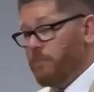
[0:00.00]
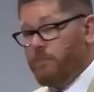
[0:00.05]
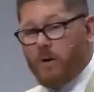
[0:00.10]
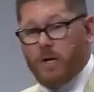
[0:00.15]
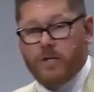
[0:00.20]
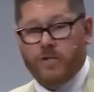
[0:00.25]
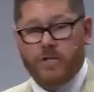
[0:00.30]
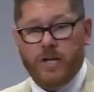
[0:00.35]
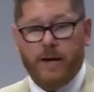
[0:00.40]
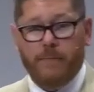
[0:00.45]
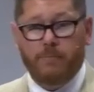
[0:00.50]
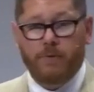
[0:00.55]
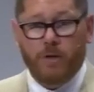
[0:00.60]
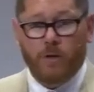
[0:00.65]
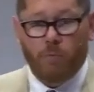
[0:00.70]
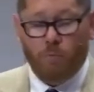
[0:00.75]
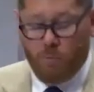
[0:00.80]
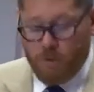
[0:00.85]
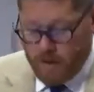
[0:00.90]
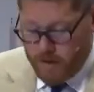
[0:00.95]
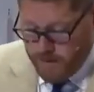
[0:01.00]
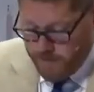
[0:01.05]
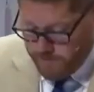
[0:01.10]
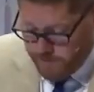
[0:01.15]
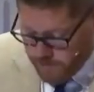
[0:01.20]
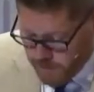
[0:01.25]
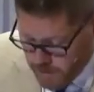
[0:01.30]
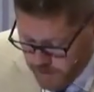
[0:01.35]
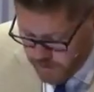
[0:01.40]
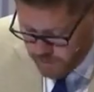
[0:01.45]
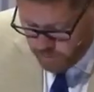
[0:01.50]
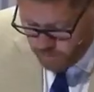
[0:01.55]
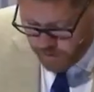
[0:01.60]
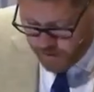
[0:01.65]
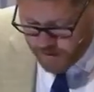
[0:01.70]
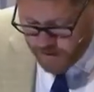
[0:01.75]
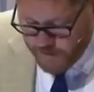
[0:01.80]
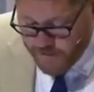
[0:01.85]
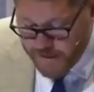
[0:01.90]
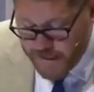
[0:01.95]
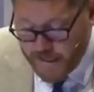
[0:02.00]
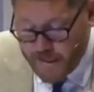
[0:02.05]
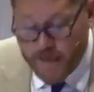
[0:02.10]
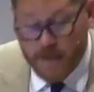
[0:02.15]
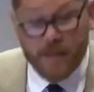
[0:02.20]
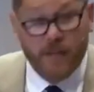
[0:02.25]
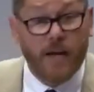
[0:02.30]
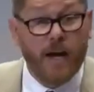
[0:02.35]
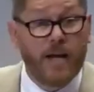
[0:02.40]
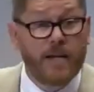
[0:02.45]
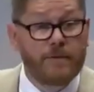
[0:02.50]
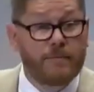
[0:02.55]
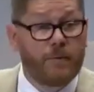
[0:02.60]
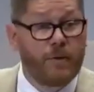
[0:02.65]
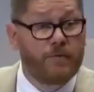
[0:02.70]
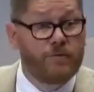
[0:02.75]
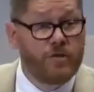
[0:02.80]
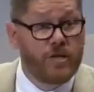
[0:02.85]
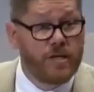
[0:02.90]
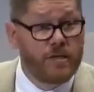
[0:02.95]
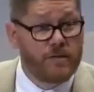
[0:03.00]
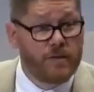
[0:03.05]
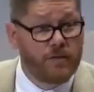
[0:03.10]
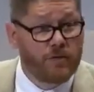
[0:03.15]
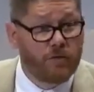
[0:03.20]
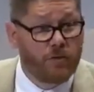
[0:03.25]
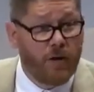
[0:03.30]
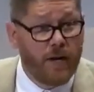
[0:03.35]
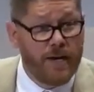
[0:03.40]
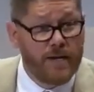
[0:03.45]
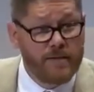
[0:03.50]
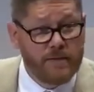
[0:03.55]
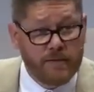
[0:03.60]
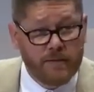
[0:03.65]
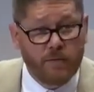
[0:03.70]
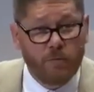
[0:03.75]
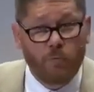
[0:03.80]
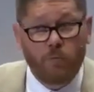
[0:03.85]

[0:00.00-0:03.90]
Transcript: Mark chapter 1 and verse 1, the beginning of the gospel of Jesus Christ.